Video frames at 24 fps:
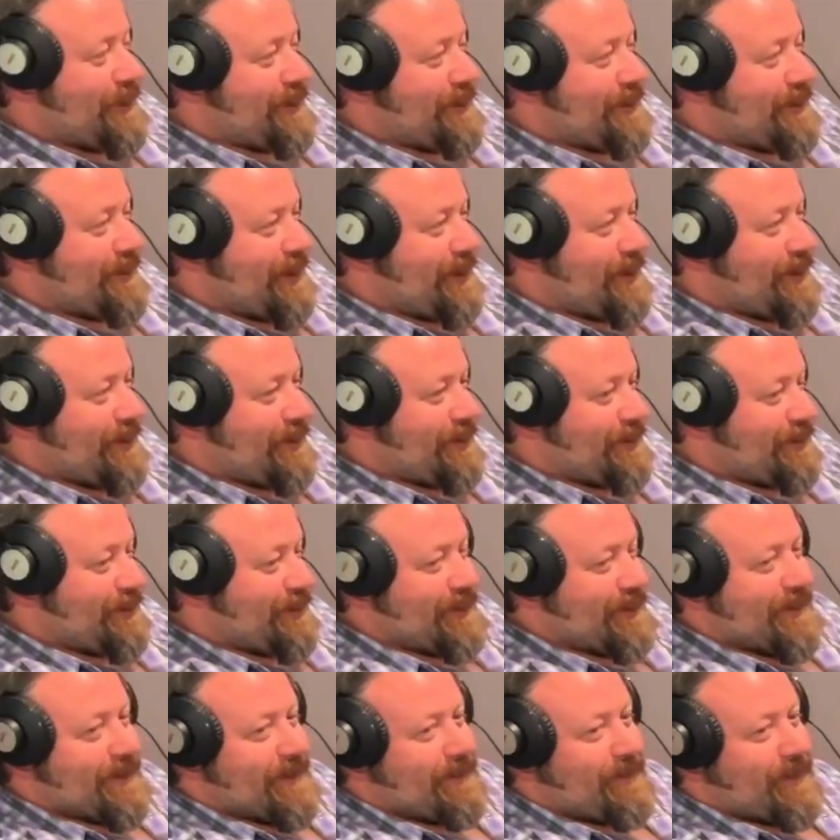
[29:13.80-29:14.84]
in Tahoe,
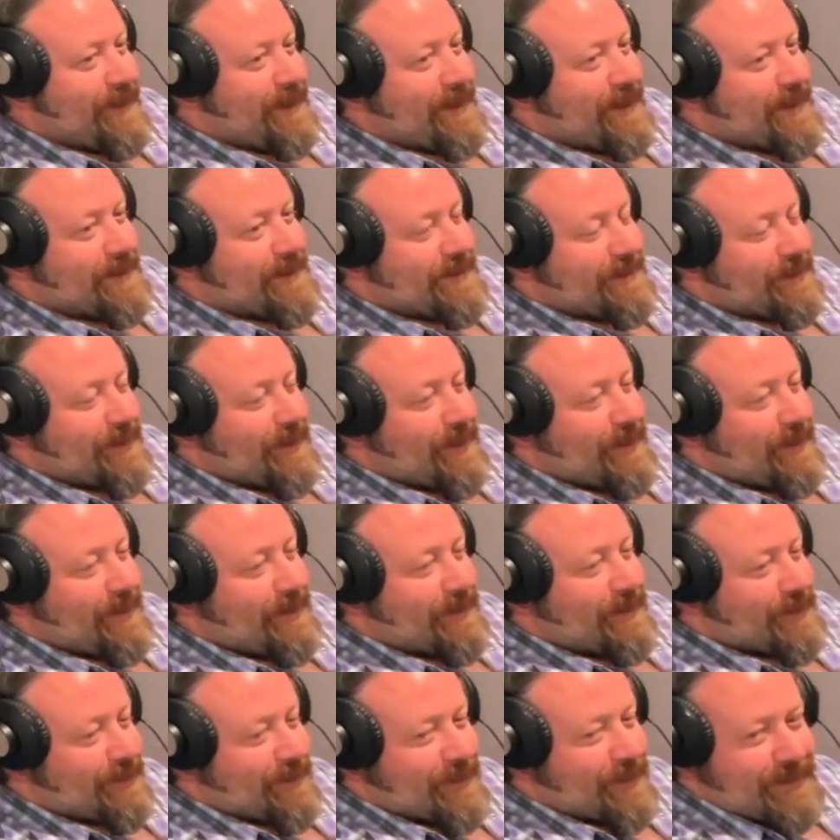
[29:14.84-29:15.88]
being a small
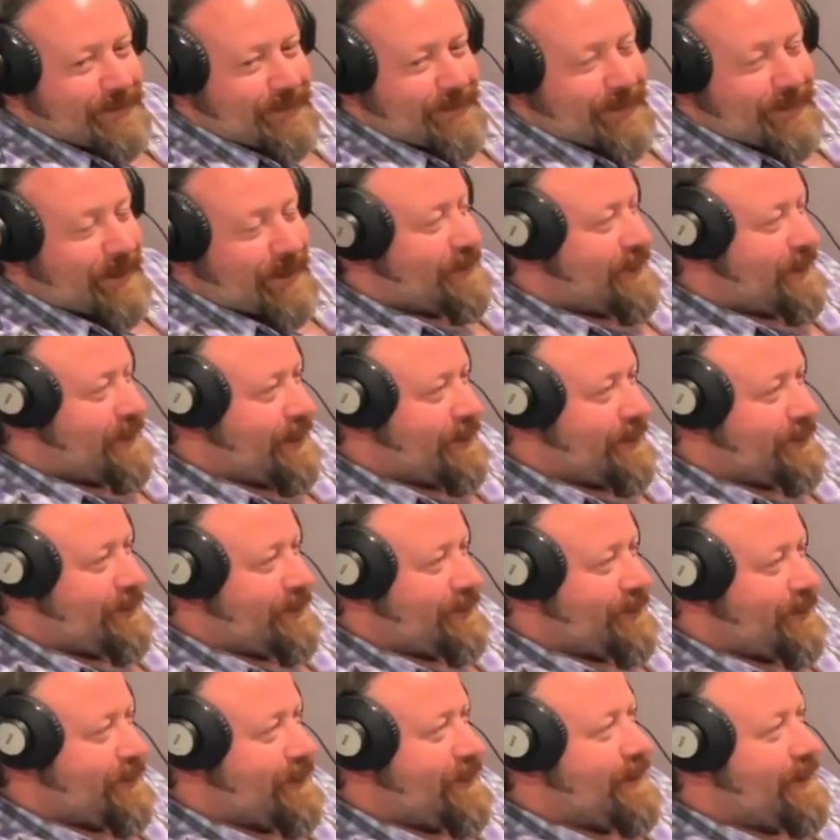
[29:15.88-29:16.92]
tourist mountain town.
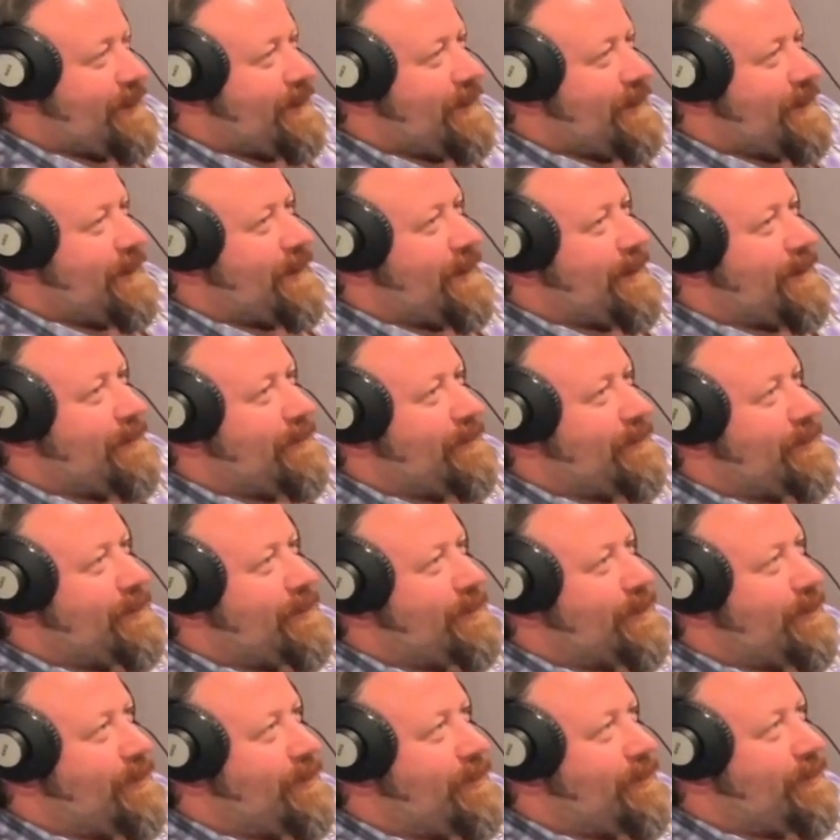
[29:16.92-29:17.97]

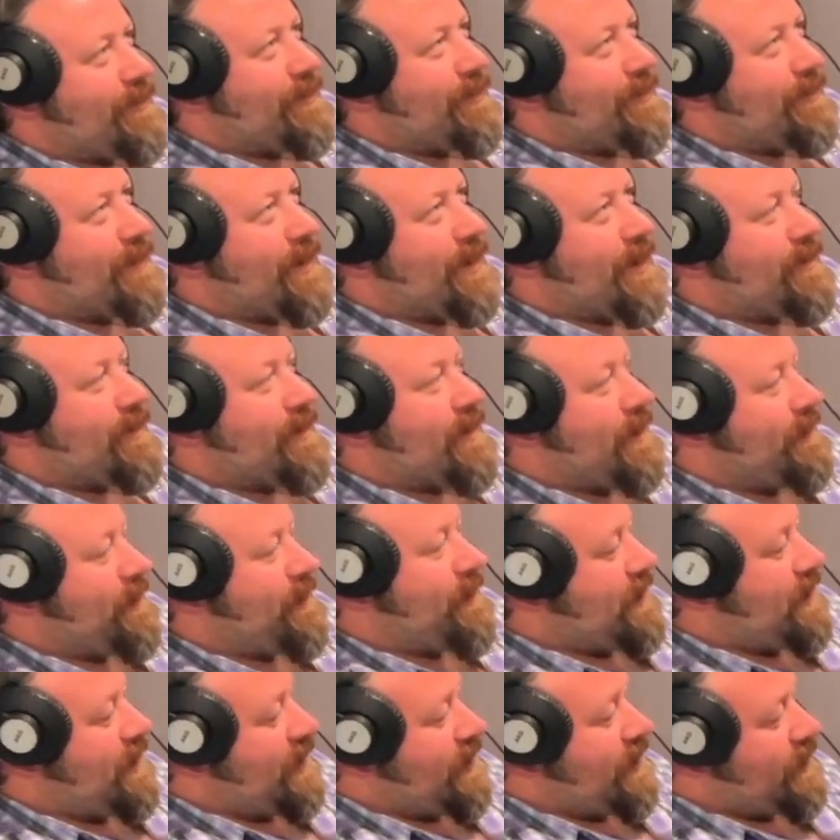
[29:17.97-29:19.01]
So I would cut my
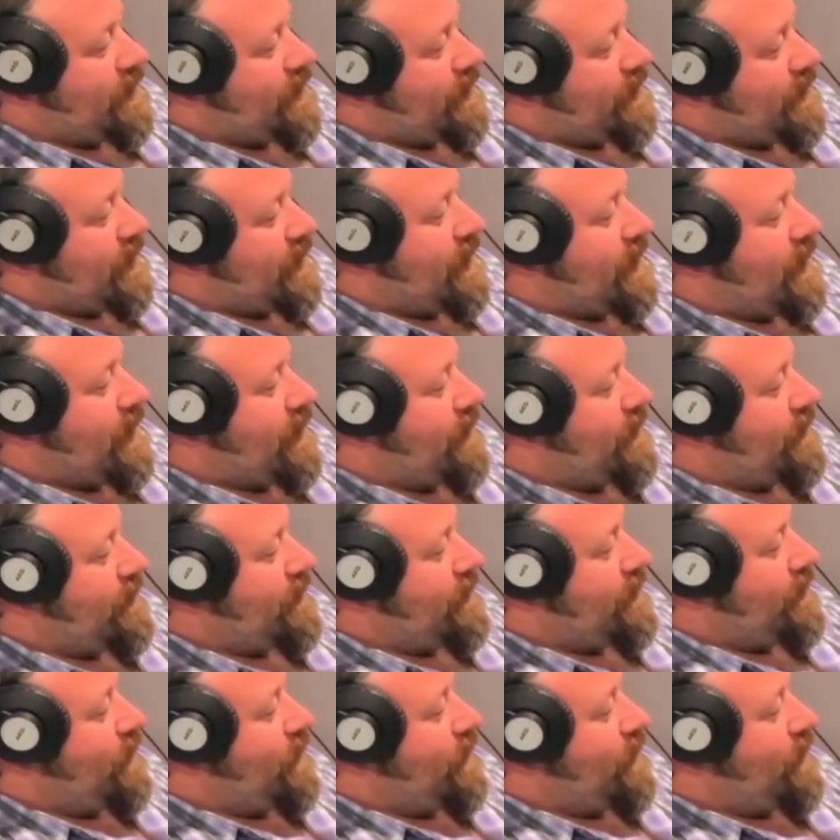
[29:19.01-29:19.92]
teeth doing a lot of